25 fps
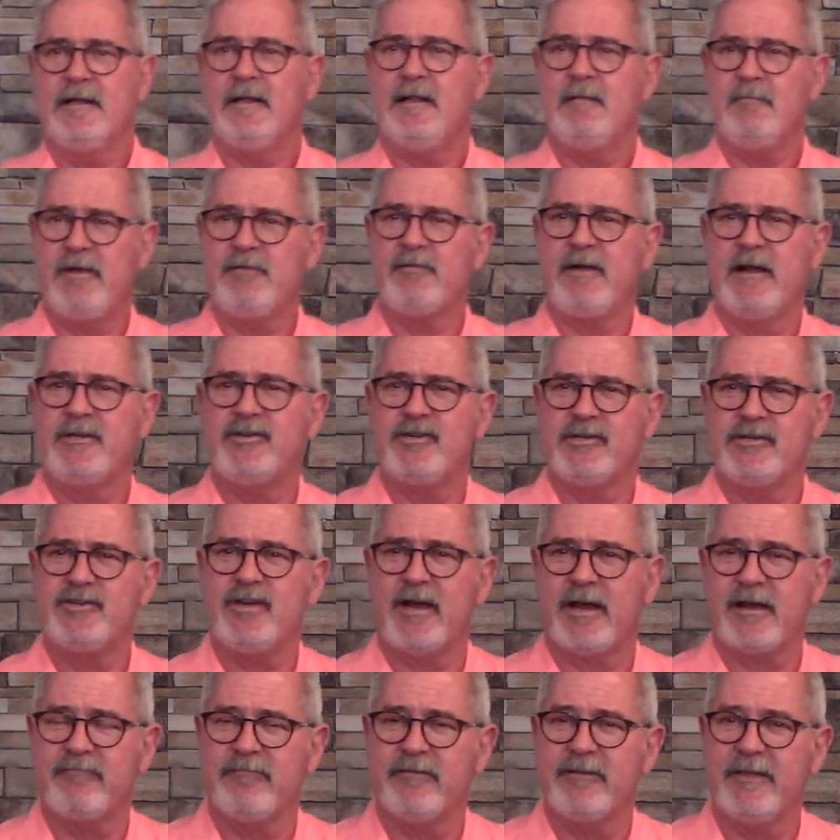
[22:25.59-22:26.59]
let me write you a
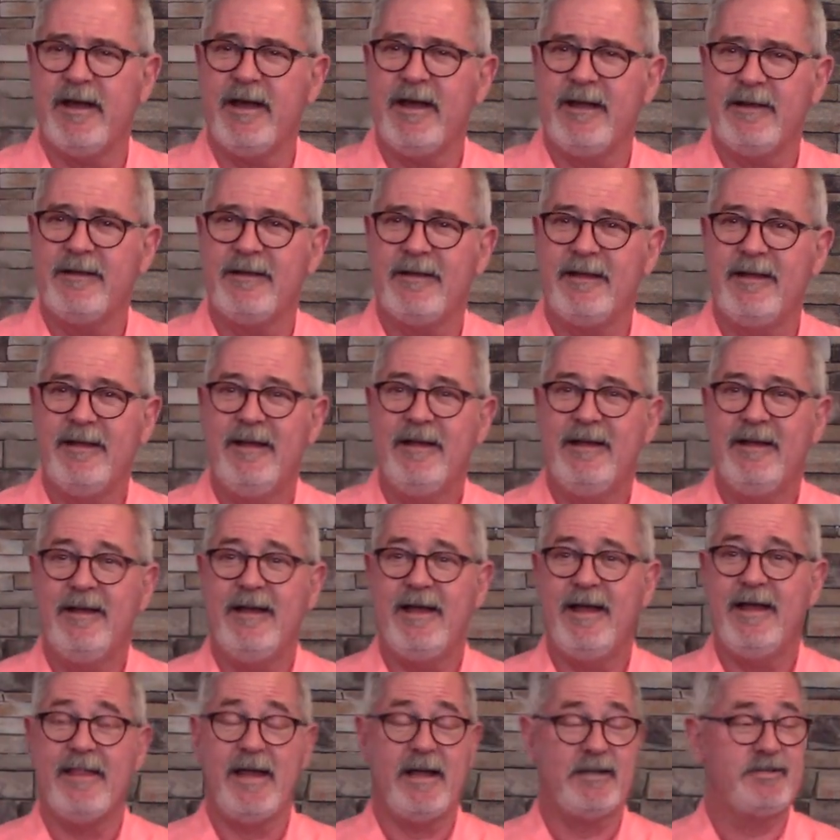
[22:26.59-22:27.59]
check for that.
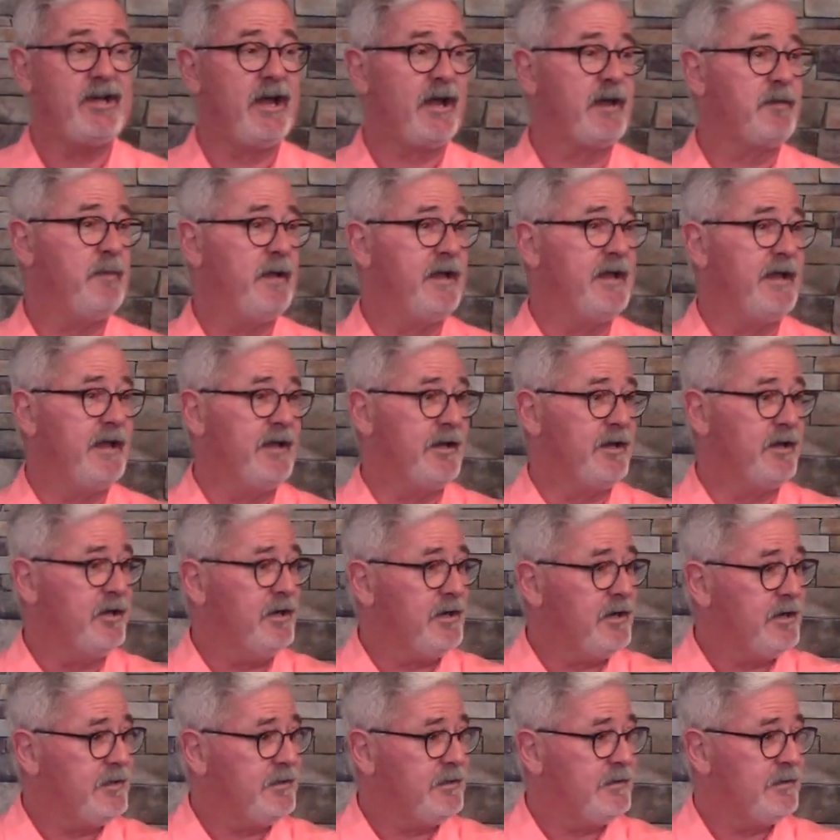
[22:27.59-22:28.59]
And that check being any
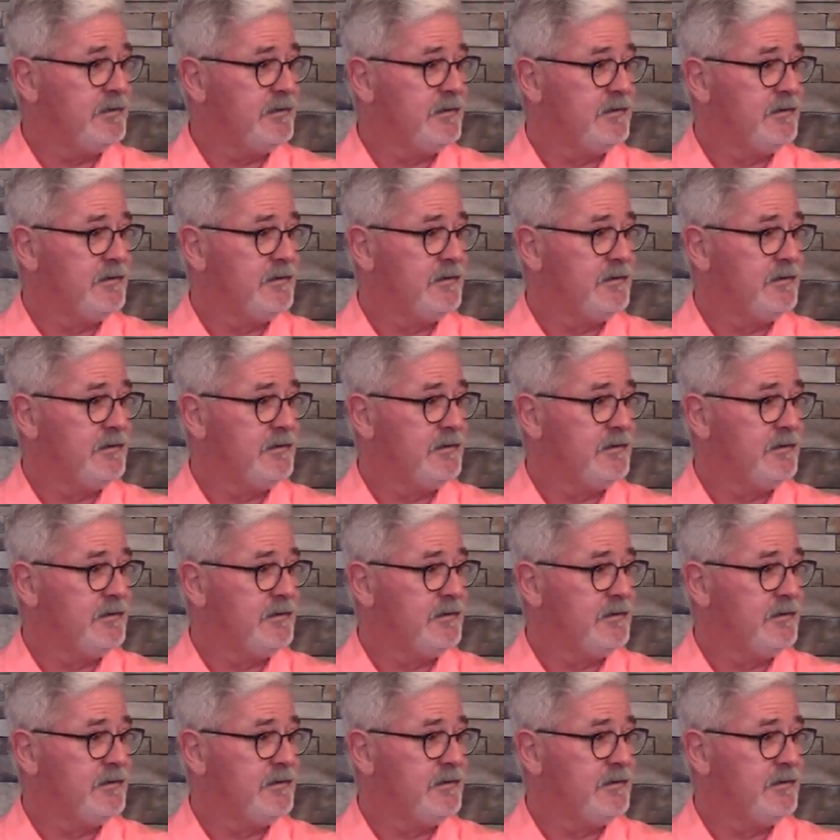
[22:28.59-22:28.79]
good,